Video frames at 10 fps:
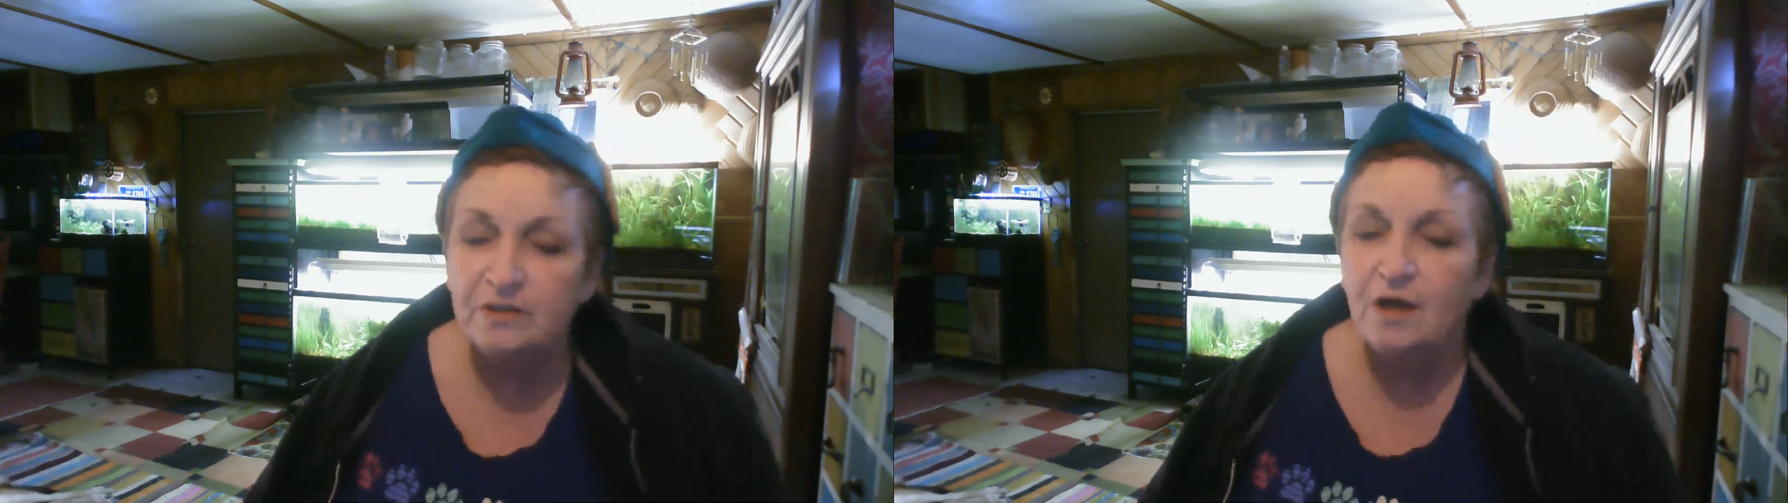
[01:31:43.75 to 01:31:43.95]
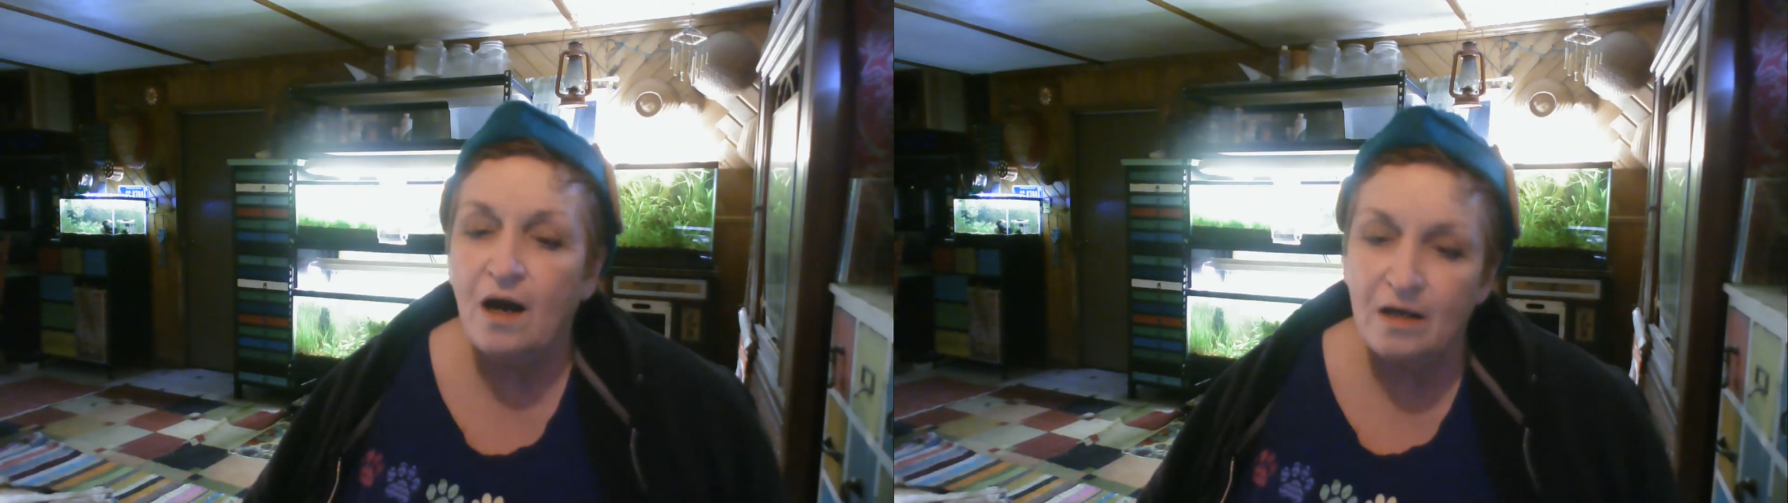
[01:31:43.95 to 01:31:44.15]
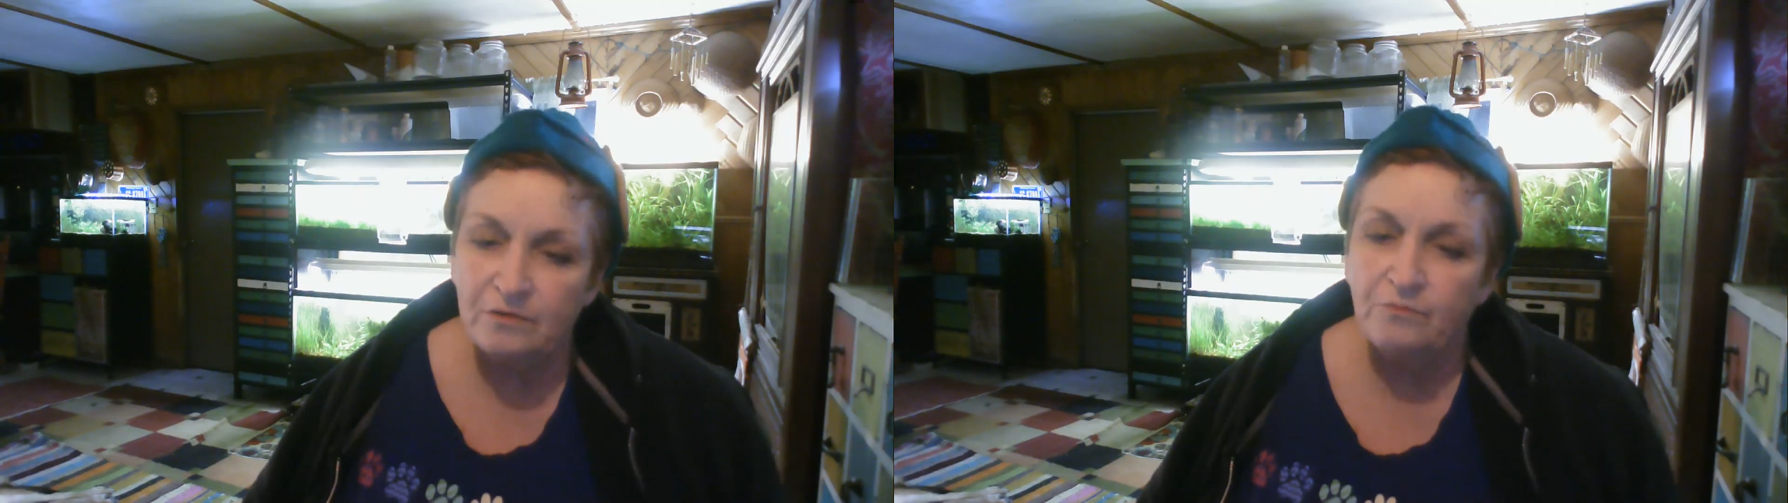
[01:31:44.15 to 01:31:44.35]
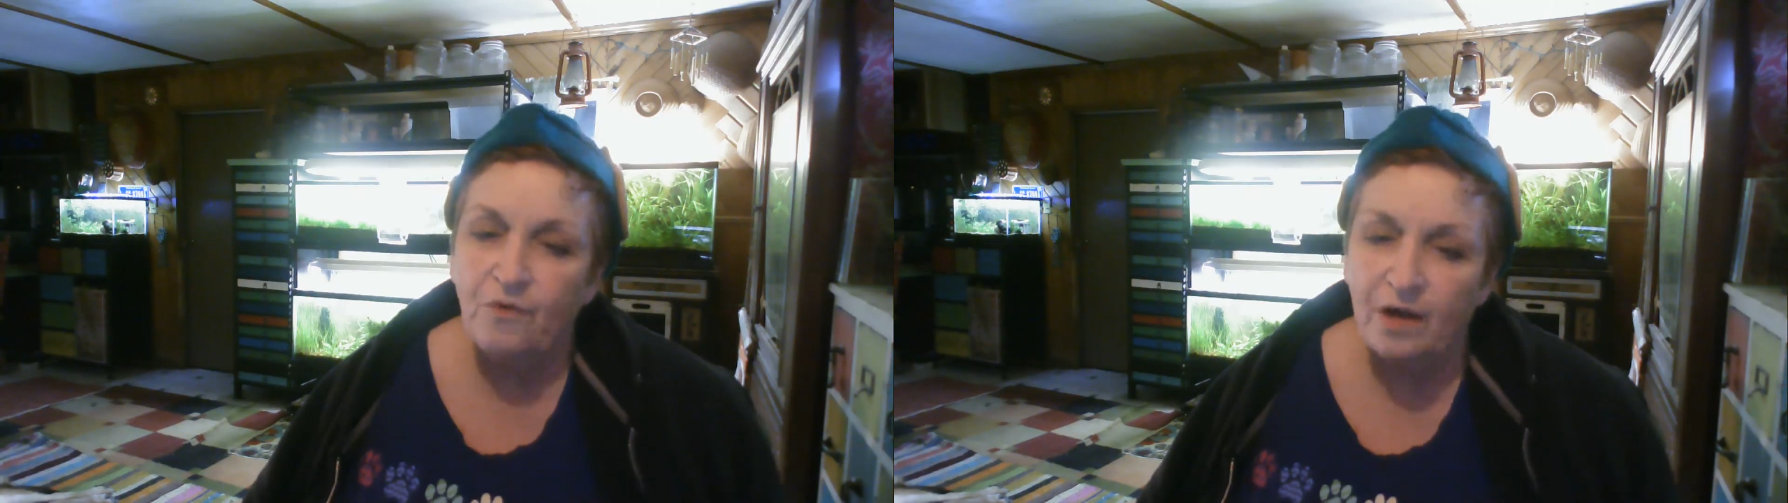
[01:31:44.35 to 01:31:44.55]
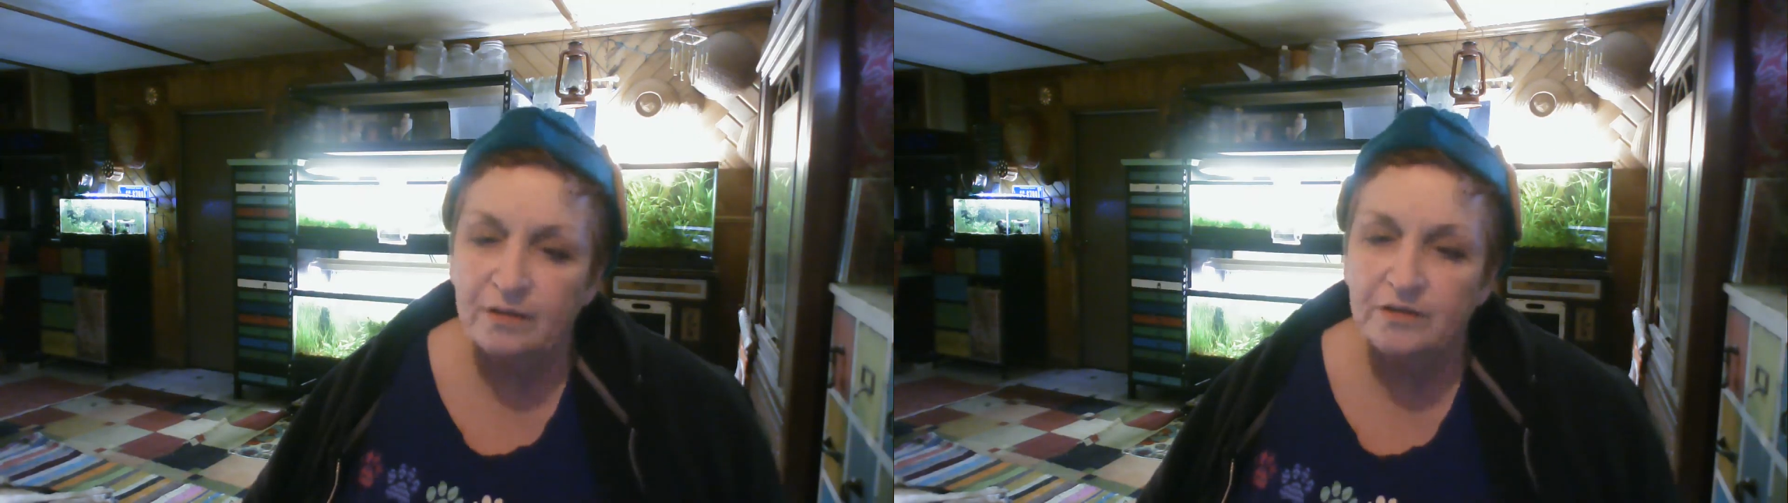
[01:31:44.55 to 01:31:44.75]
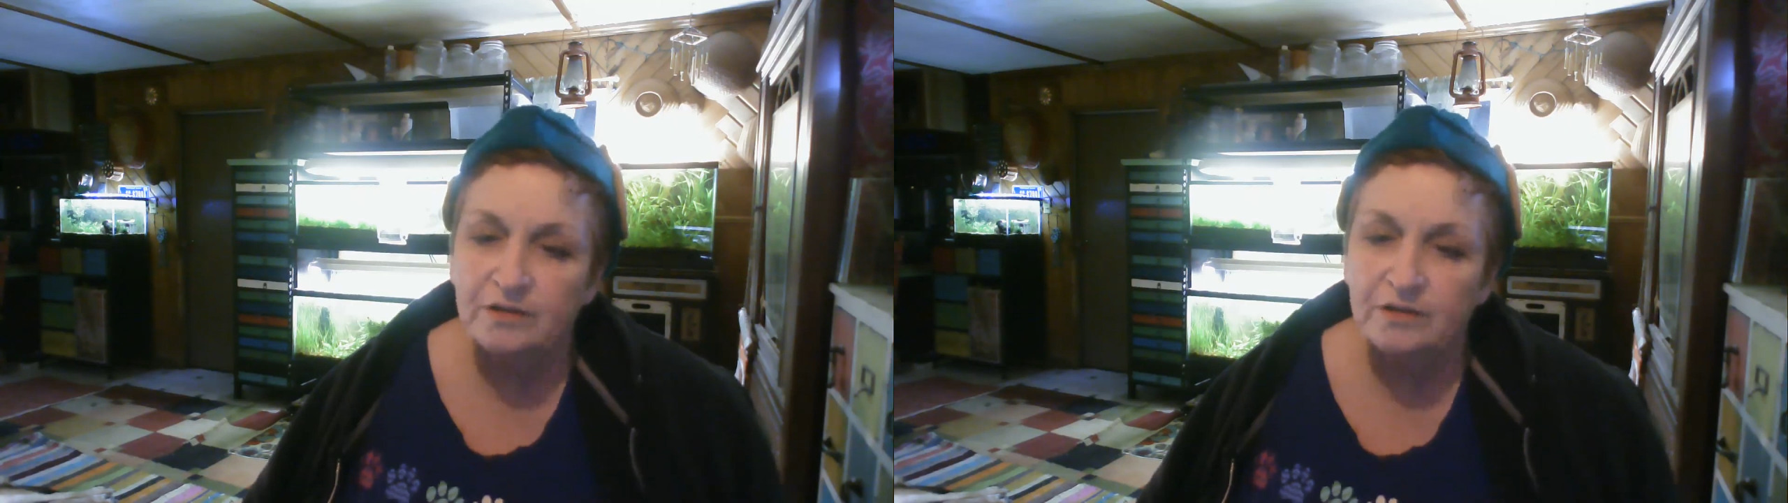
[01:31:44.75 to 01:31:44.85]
not want